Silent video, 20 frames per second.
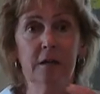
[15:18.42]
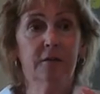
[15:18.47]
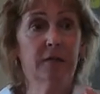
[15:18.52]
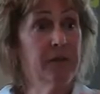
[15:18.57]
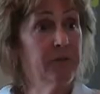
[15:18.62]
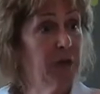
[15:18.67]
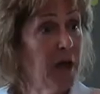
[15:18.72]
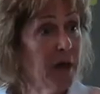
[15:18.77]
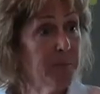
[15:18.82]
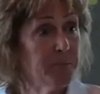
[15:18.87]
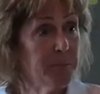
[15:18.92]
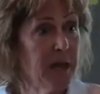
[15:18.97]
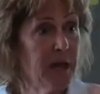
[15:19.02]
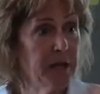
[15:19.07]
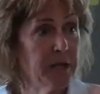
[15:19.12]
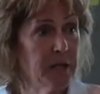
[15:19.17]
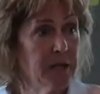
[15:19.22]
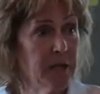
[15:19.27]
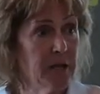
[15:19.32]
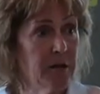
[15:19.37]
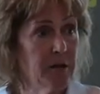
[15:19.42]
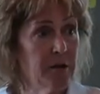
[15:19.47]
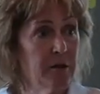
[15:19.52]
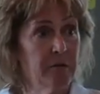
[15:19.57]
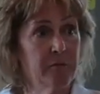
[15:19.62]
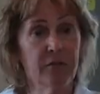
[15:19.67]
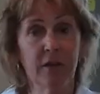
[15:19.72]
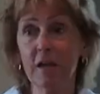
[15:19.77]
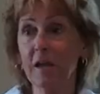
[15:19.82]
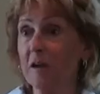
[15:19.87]
They've got
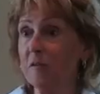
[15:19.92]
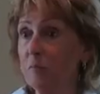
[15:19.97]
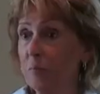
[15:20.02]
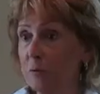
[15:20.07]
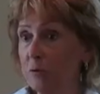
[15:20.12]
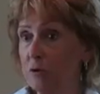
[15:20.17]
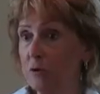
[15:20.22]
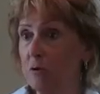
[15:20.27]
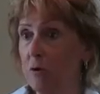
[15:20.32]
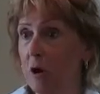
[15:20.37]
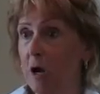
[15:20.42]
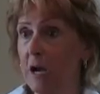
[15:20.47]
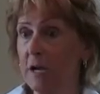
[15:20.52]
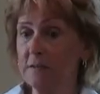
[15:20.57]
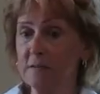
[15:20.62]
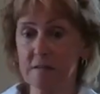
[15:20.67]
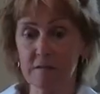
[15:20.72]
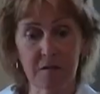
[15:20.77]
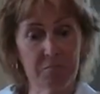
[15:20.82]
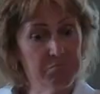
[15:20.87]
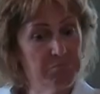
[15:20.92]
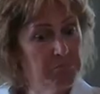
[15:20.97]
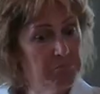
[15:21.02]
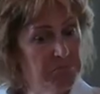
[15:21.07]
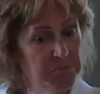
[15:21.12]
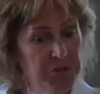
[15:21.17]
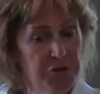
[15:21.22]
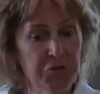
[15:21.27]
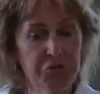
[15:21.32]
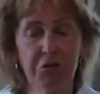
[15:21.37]
Medicare. They have Blue Cross.
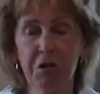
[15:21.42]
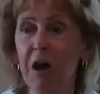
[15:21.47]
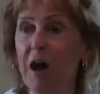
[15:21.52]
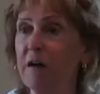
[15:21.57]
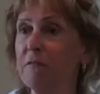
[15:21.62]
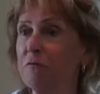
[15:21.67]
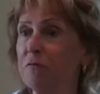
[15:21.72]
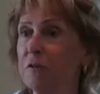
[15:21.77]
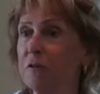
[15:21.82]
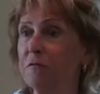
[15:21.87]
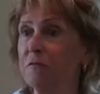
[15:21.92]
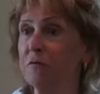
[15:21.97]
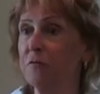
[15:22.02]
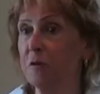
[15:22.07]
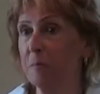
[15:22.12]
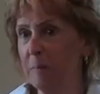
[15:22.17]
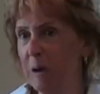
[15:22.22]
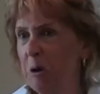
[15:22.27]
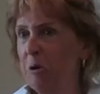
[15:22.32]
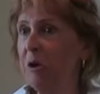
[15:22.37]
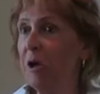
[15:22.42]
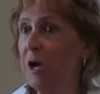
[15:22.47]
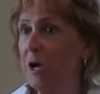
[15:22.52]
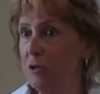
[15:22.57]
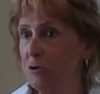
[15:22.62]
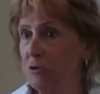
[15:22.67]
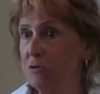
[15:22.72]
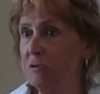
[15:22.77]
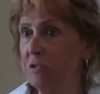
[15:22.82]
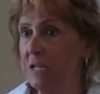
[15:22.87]
They're covered for about
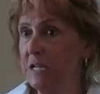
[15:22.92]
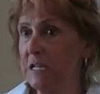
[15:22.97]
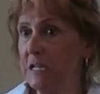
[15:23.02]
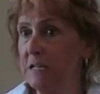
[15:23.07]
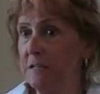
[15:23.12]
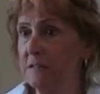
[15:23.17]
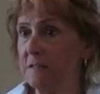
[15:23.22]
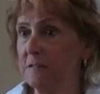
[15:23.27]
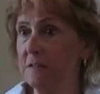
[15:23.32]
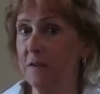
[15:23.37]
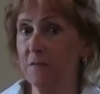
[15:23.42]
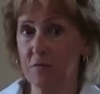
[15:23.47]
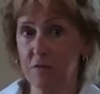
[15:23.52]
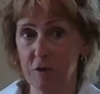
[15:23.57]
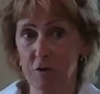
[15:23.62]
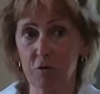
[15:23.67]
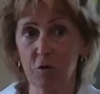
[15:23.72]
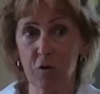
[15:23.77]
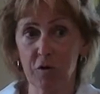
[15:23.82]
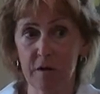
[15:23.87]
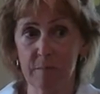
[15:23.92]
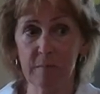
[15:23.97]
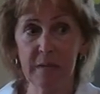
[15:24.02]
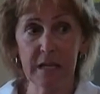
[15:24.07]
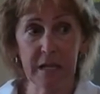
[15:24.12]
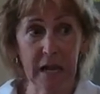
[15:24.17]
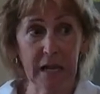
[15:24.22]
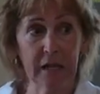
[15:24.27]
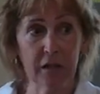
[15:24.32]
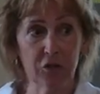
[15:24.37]
100 days if they're going to
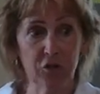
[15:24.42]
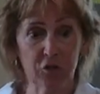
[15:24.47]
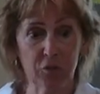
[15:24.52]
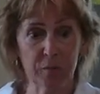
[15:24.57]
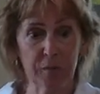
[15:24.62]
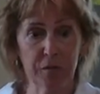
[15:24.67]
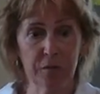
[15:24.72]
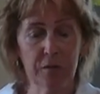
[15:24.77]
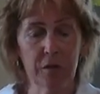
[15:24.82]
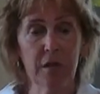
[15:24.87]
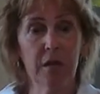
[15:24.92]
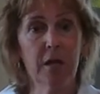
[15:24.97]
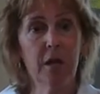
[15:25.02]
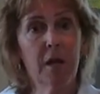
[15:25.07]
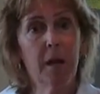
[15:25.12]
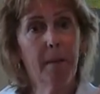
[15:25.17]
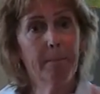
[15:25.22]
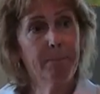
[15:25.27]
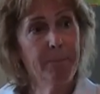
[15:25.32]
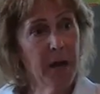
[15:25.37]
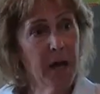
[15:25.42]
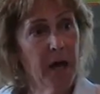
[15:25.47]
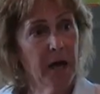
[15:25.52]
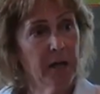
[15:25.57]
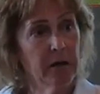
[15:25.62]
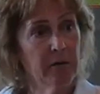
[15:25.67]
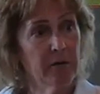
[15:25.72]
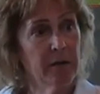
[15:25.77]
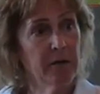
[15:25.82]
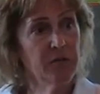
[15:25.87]
be eligible.
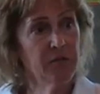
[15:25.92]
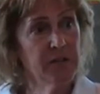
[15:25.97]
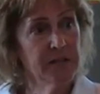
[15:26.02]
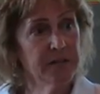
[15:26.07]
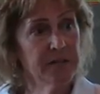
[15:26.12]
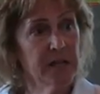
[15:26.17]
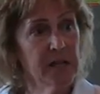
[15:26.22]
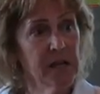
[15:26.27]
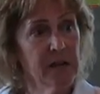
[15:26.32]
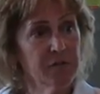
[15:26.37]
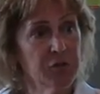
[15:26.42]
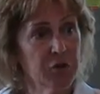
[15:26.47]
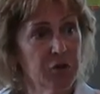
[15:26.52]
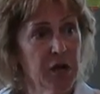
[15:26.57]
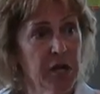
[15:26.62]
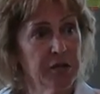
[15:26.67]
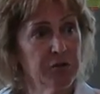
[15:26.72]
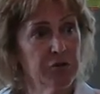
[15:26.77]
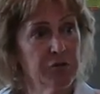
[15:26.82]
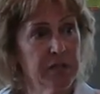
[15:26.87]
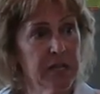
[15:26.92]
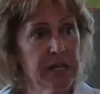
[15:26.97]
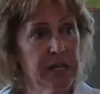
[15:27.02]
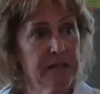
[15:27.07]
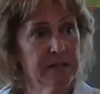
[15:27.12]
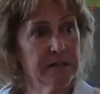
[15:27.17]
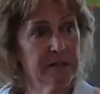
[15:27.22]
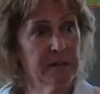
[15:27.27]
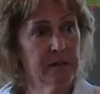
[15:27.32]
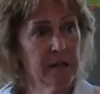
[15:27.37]
But if they stay after 100
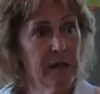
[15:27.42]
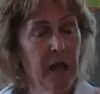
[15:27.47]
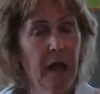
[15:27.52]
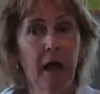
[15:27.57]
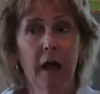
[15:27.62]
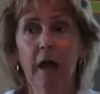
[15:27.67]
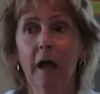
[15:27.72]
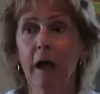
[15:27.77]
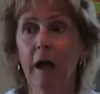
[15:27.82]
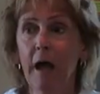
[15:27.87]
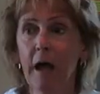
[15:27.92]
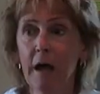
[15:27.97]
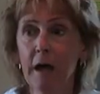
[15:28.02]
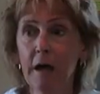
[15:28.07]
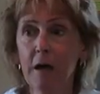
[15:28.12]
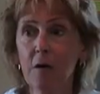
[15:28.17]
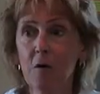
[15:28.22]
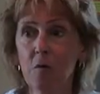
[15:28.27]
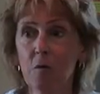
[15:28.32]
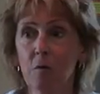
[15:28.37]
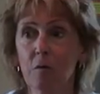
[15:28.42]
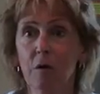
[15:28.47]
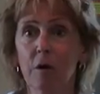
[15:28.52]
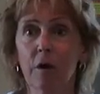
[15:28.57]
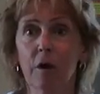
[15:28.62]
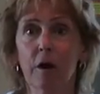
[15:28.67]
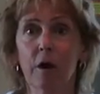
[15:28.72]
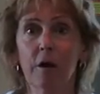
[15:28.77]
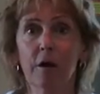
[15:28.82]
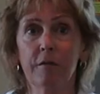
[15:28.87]
days, how
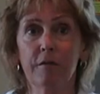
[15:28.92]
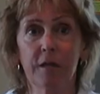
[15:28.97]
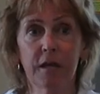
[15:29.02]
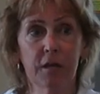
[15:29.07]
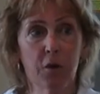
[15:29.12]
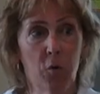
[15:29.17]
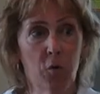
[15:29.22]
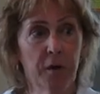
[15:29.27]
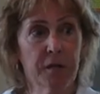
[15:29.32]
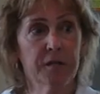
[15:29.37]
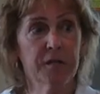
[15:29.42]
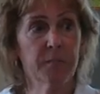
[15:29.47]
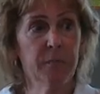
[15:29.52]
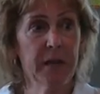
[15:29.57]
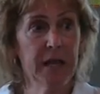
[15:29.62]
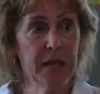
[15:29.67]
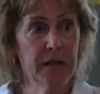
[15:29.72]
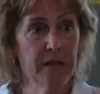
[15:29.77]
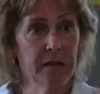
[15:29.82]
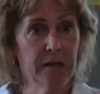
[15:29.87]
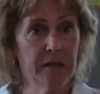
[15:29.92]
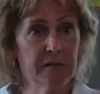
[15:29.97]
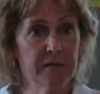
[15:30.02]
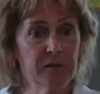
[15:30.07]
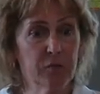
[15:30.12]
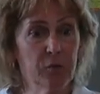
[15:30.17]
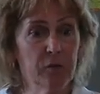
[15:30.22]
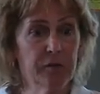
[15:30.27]
are they going to pay this?